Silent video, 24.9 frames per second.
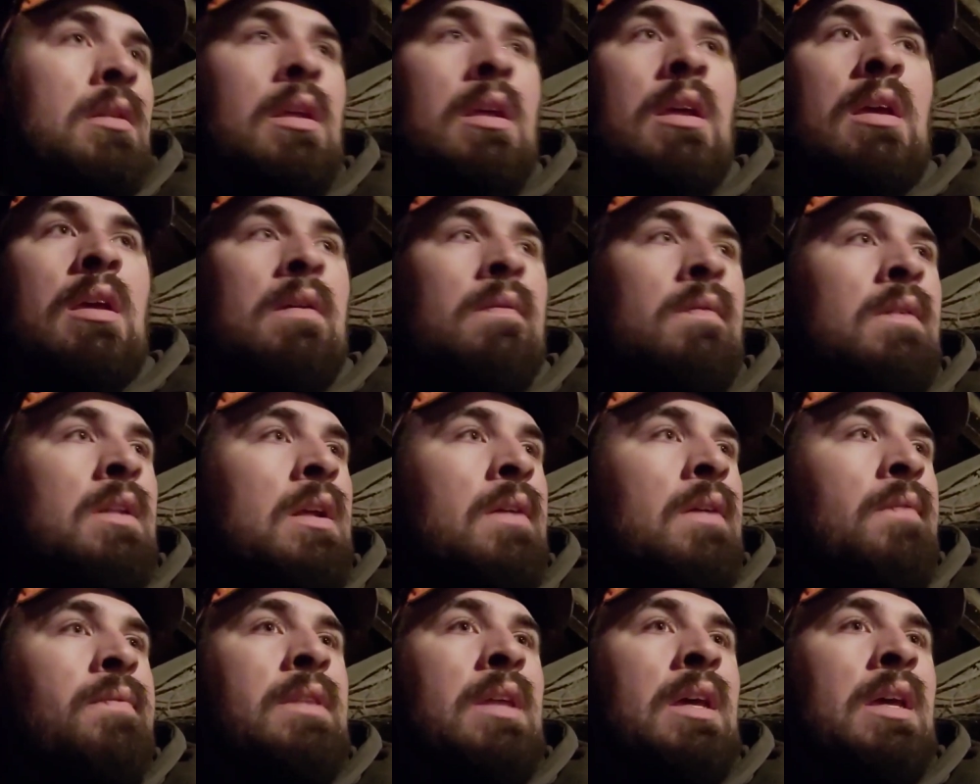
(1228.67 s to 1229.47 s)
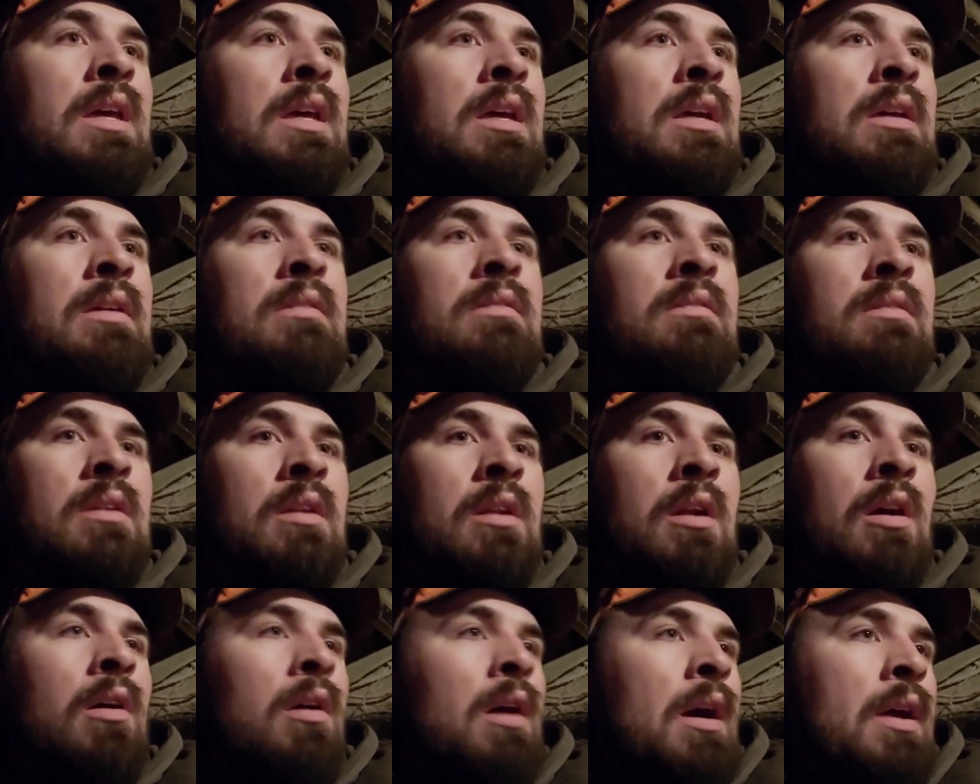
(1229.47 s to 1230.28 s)
even if they,
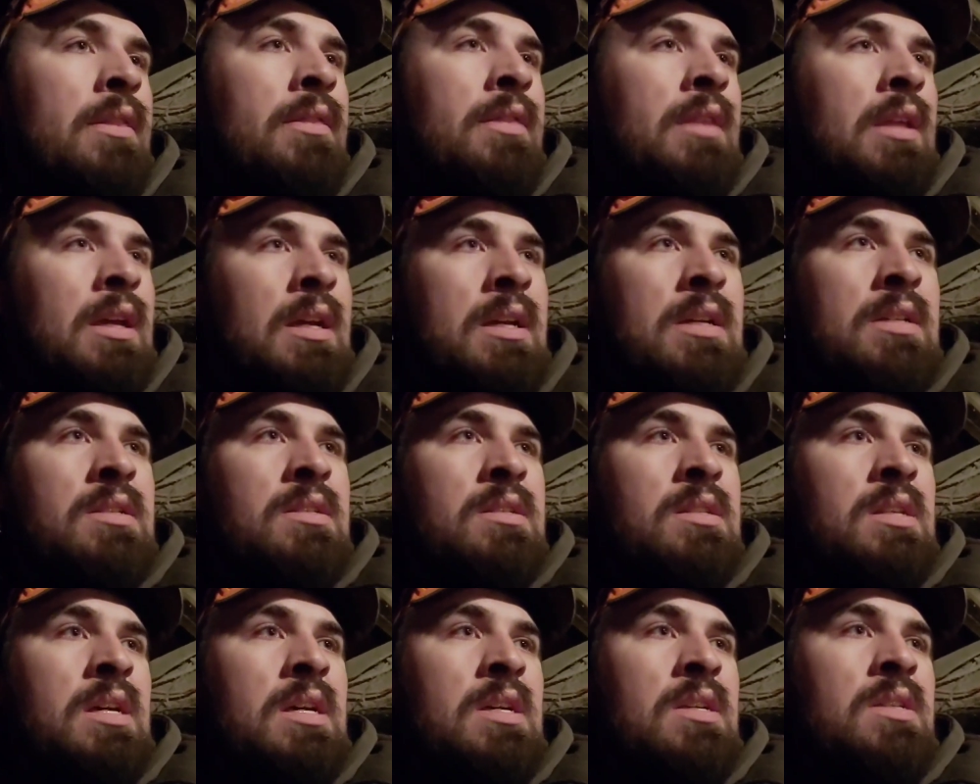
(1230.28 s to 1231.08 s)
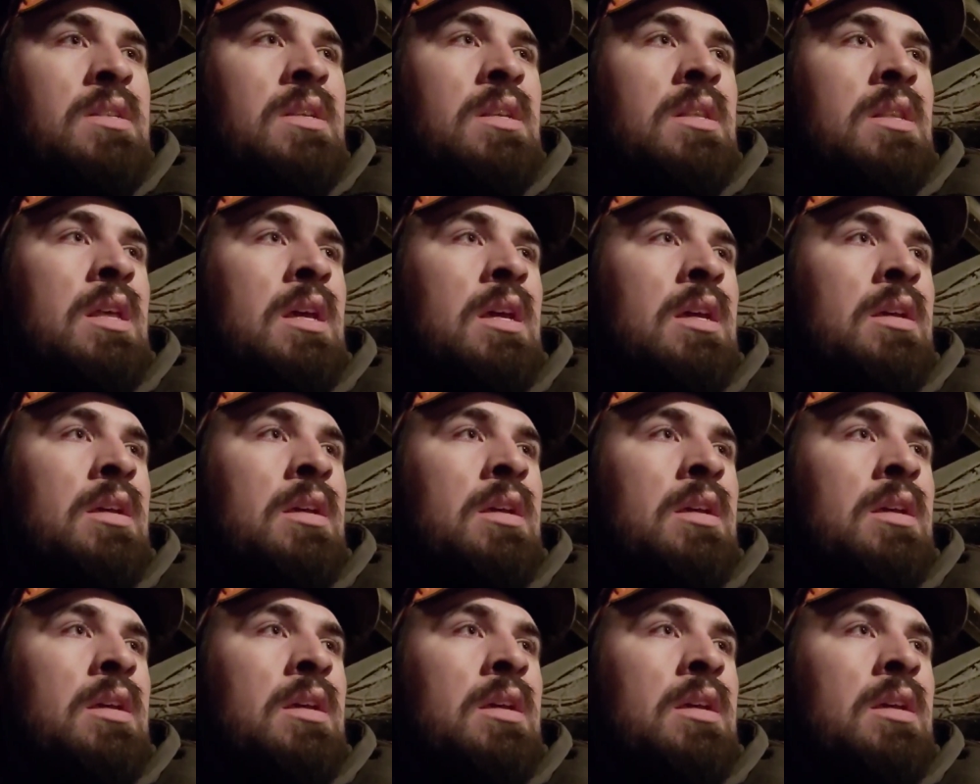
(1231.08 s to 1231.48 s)
I think it's this, and